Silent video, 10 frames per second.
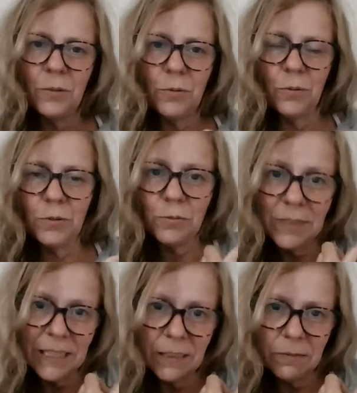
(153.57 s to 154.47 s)
Or
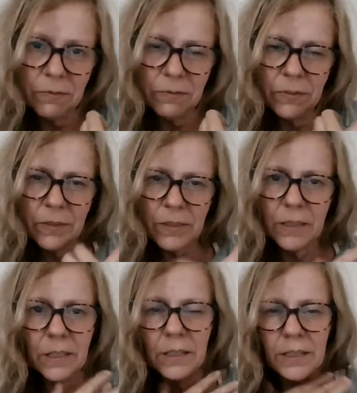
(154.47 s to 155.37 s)
grief,
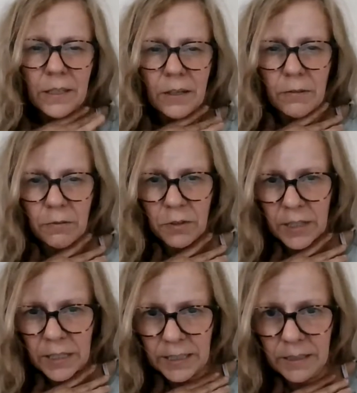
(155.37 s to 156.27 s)

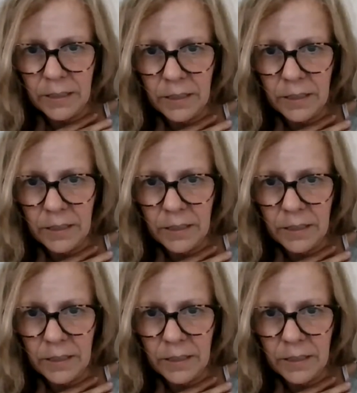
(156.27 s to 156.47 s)
feeling